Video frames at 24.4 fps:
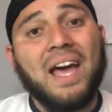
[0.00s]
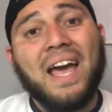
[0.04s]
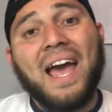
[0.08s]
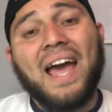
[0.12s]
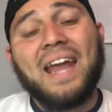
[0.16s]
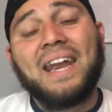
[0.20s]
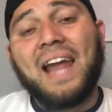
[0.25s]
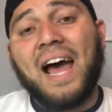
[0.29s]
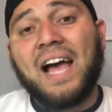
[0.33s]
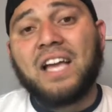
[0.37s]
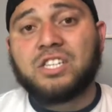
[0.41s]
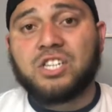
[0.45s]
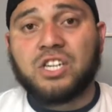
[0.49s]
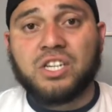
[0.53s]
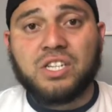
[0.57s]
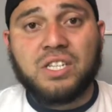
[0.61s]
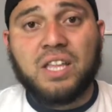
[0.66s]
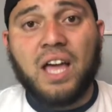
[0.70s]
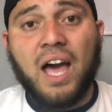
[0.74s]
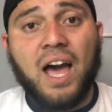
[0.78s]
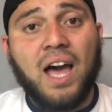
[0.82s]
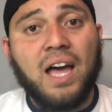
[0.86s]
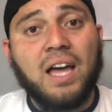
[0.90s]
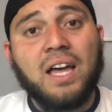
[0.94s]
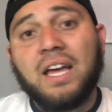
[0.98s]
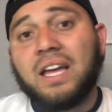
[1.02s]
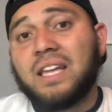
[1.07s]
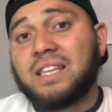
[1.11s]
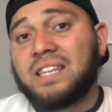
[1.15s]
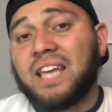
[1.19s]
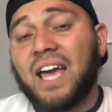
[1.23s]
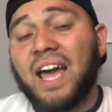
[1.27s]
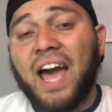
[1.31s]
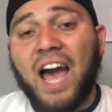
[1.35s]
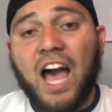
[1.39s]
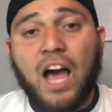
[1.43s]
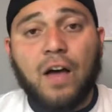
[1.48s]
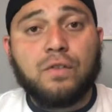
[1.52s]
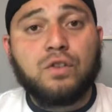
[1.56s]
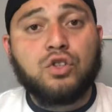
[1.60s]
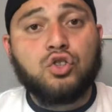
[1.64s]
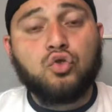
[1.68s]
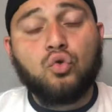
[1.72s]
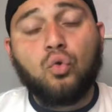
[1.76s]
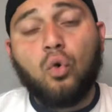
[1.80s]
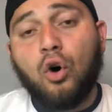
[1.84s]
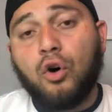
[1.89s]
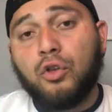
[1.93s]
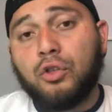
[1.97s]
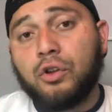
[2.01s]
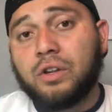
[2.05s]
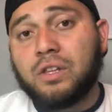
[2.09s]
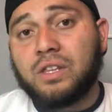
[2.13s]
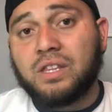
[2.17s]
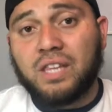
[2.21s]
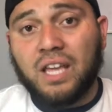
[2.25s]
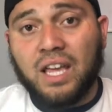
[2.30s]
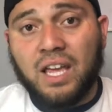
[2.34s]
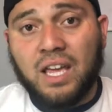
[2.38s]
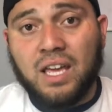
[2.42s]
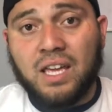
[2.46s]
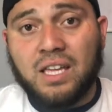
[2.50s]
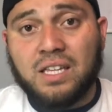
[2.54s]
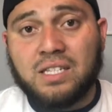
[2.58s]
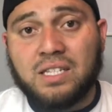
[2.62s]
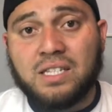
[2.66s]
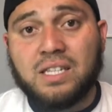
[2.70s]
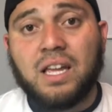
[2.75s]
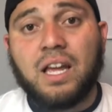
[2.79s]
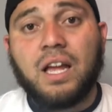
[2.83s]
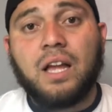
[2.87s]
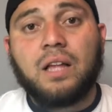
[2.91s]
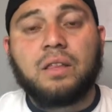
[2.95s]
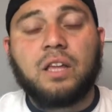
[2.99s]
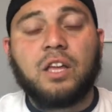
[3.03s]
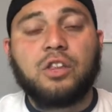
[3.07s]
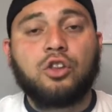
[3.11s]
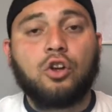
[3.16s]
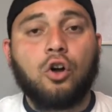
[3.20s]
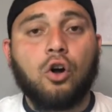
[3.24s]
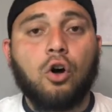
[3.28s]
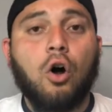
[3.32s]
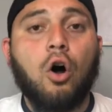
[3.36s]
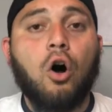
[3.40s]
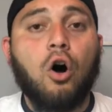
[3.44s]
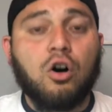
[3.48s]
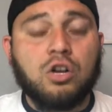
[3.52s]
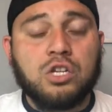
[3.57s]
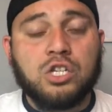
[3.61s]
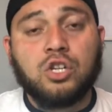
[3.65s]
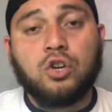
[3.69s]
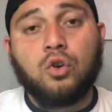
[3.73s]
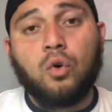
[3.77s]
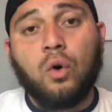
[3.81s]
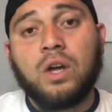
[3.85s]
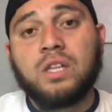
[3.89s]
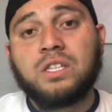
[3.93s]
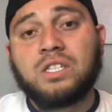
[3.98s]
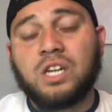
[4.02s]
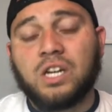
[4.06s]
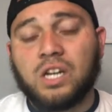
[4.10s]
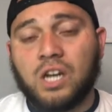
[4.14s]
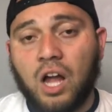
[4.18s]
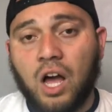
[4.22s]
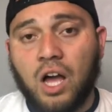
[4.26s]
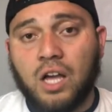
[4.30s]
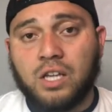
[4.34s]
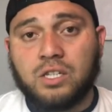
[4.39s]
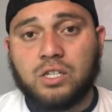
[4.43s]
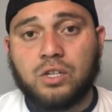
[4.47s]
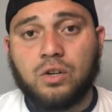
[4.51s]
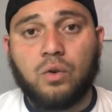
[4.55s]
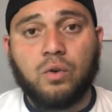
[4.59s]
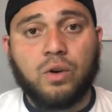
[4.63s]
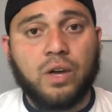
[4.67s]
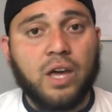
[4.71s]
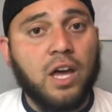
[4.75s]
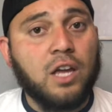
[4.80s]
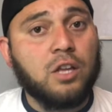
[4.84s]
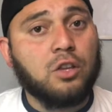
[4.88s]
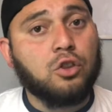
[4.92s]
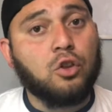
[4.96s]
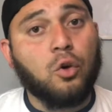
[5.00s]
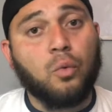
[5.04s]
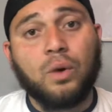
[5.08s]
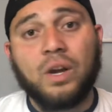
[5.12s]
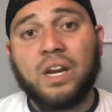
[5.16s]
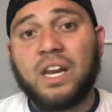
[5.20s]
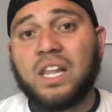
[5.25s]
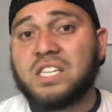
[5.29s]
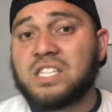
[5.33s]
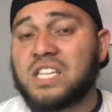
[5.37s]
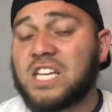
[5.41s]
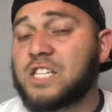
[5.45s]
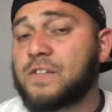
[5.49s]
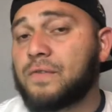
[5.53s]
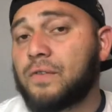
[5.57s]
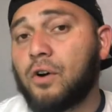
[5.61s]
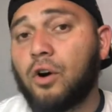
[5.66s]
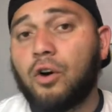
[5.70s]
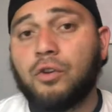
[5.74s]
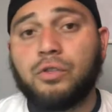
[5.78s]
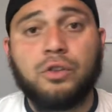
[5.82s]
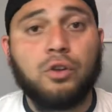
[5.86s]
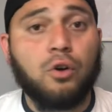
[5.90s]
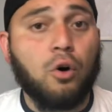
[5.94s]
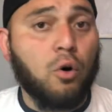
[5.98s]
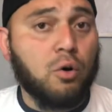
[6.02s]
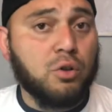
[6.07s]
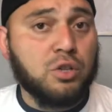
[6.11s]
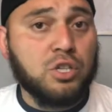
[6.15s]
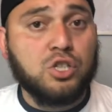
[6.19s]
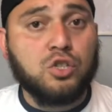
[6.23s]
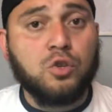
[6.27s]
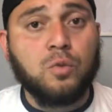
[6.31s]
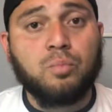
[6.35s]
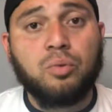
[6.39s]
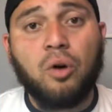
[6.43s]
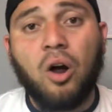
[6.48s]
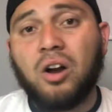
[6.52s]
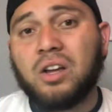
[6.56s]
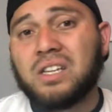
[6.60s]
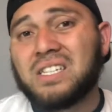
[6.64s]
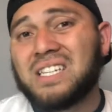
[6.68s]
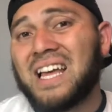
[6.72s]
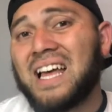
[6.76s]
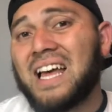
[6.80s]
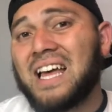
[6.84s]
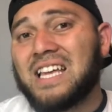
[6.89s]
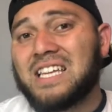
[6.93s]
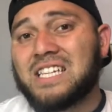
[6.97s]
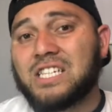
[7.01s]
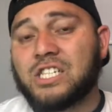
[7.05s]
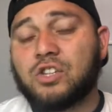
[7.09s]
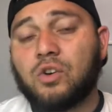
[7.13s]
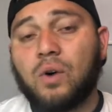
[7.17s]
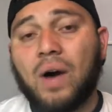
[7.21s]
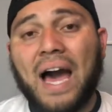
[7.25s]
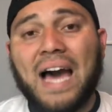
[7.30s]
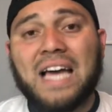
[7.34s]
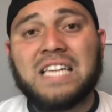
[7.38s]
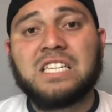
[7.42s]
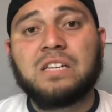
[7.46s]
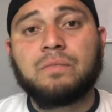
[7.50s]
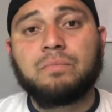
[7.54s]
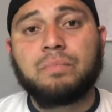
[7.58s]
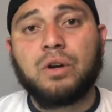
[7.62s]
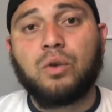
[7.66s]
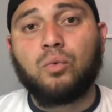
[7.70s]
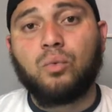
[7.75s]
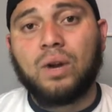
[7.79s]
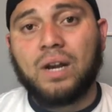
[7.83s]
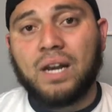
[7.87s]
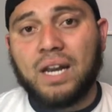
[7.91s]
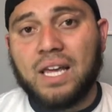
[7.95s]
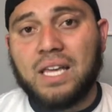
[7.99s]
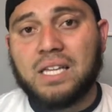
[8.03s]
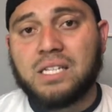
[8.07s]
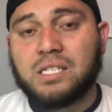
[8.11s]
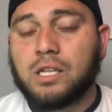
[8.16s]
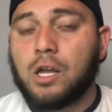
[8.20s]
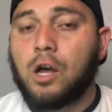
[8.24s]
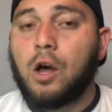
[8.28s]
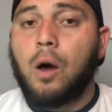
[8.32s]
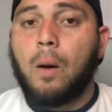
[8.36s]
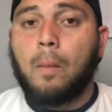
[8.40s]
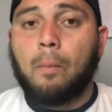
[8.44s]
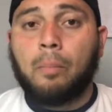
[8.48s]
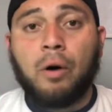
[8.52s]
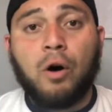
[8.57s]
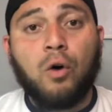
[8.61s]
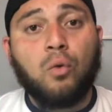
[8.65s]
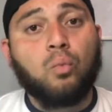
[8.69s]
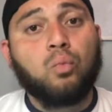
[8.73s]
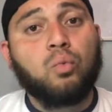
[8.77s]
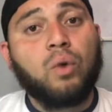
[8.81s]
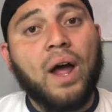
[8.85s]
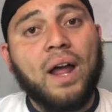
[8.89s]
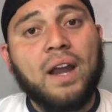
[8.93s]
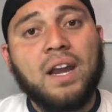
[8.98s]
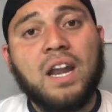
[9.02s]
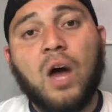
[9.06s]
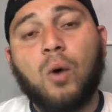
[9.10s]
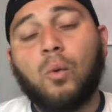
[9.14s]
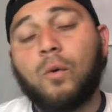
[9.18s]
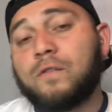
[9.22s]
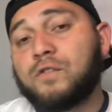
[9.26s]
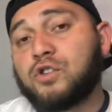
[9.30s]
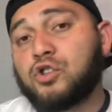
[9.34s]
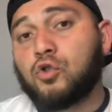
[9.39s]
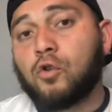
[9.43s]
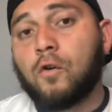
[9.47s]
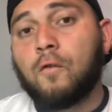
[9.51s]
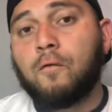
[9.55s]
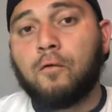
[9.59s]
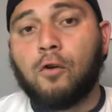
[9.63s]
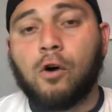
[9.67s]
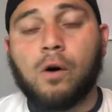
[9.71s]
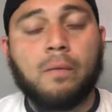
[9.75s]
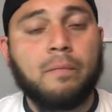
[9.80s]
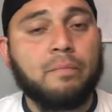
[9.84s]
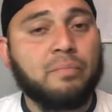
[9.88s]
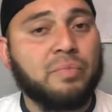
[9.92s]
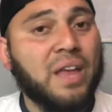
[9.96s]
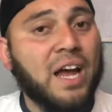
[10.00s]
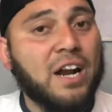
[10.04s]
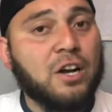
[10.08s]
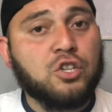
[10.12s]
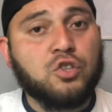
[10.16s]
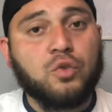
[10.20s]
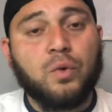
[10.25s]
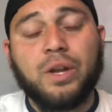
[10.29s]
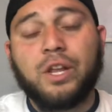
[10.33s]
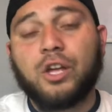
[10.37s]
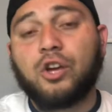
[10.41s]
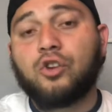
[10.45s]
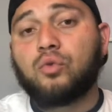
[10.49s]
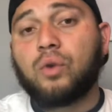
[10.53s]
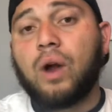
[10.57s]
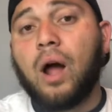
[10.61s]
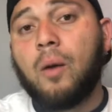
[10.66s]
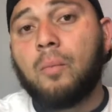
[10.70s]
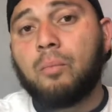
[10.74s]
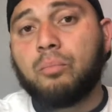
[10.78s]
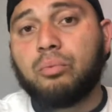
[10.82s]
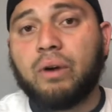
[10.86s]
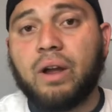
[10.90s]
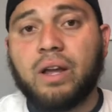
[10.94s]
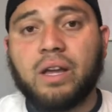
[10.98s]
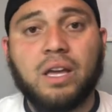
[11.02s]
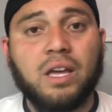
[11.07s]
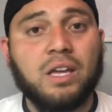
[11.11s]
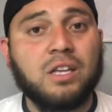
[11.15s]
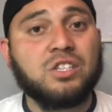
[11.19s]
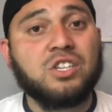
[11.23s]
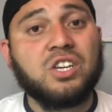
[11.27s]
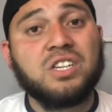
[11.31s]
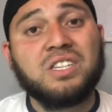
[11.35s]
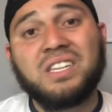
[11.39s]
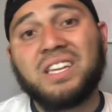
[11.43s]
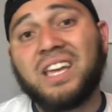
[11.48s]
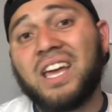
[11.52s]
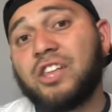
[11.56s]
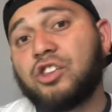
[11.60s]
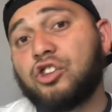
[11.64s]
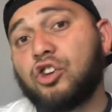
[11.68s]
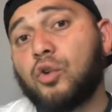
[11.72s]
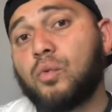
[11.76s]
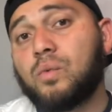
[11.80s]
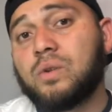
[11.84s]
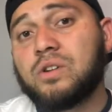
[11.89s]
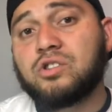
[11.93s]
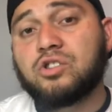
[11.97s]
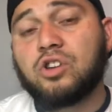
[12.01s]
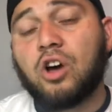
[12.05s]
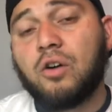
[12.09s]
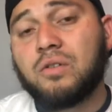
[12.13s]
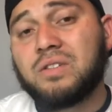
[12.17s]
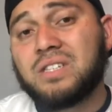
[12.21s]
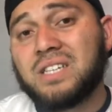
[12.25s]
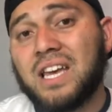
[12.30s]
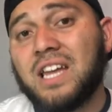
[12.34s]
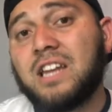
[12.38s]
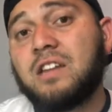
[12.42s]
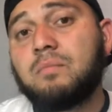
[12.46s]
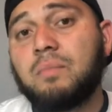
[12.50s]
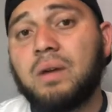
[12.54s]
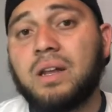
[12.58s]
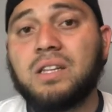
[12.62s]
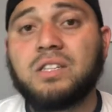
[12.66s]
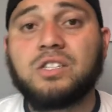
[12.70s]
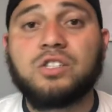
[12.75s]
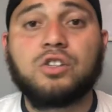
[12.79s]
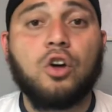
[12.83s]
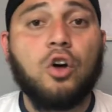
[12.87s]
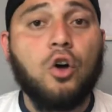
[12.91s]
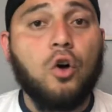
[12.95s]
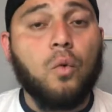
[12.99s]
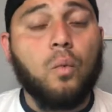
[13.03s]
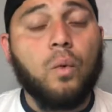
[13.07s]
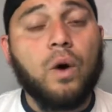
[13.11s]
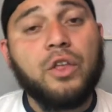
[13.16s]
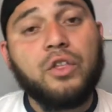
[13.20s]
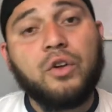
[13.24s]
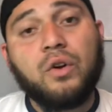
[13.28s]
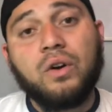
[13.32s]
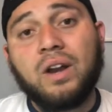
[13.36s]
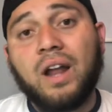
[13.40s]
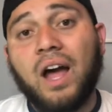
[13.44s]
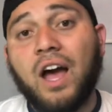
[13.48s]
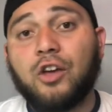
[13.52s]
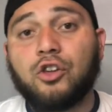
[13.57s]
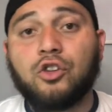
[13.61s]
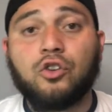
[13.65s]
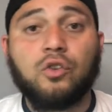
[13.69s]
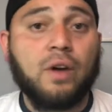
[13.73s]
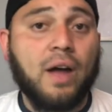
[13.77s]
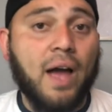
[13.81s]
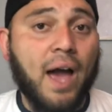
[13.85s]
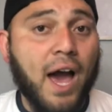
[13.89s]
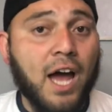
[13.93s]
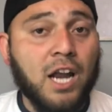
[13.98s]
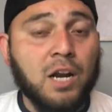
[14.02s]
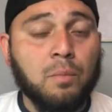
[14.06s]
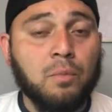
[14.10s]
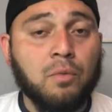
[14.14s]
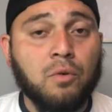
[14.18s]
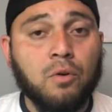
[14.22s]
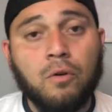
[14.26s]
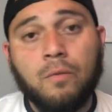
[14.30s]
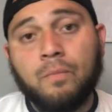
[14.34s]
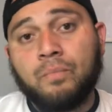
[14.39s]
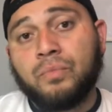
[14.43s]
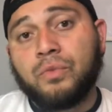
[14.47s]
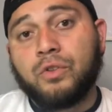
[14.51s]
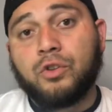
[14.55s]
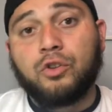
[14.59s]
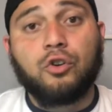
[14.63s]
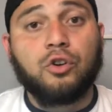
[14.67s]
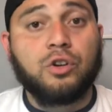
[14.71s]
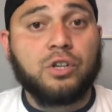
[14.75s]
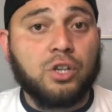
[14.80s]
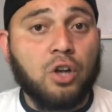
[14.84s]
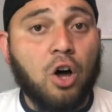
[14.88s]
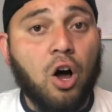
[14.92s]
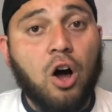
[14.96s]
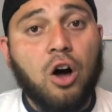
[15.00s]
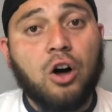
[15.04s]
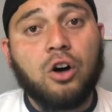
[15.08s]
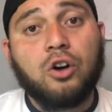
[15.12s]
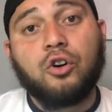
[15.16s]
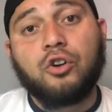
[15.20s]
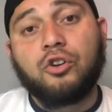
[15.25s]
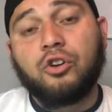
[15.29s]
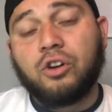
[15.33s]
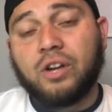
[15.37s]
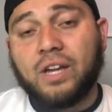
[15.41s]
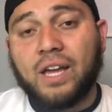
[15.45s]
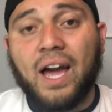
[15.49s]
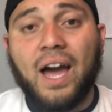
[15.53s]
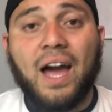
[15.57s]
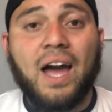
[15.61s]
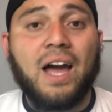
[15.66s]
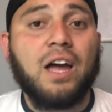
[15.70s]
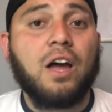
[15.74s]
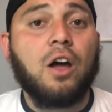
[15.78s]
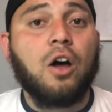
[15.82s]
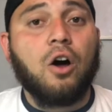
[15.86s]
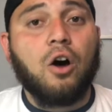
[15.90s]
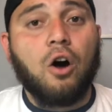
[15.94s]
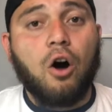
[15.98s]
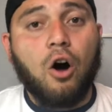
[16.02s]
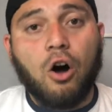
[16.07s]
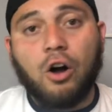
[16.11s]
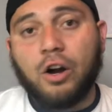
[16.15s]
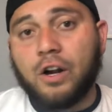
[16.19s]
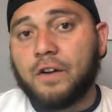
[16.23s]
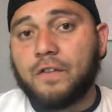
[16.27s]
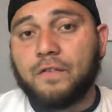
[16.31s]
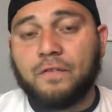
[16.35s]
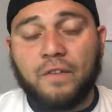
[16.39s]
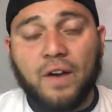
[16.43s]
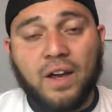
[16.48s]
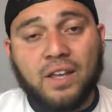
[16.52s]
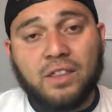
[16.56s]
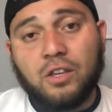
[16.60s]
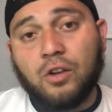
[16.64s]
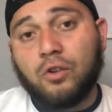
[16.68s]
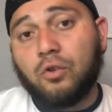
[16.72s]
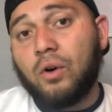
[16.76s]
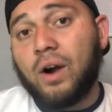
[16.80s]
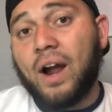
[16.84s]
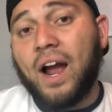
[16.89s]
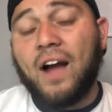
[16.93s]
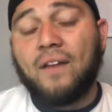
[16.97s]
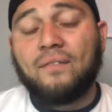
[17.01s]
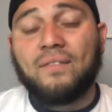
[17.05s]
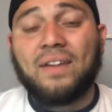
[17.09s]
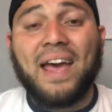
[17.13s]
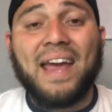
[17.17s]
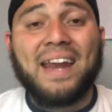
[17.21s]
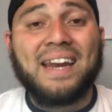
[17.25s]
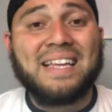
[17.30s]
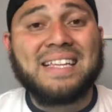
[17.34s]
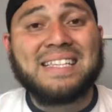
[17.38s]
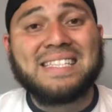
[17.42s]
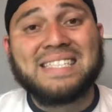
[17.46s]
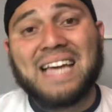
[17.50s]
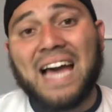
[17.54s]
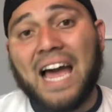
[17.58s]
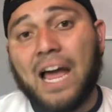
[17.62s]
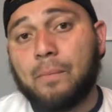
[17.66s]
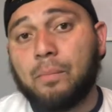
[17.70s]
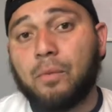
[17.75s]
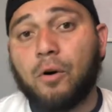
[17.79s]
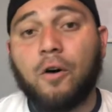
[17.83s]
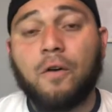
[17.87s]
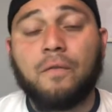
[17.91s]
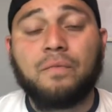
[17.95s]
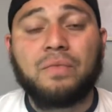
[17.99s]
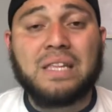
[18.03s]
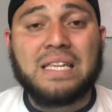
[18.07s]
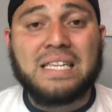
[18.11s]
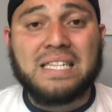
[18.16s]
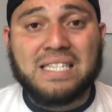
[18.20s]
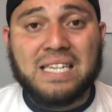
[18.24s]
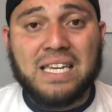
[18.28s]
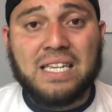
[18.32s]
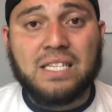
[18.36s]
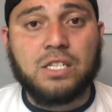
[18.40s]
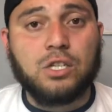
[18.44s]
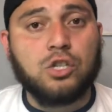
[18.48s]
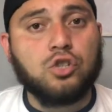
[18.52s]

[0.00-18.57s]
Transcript: And not just that, they have two other things that they're also going to launch. Okay, the release dates for the other two products still hasn't been released, but right now with Trueform, that is already groundbreaking just to get your results in minutes, whether or not your animal, your dog, or your cat are infected or have any type of disease.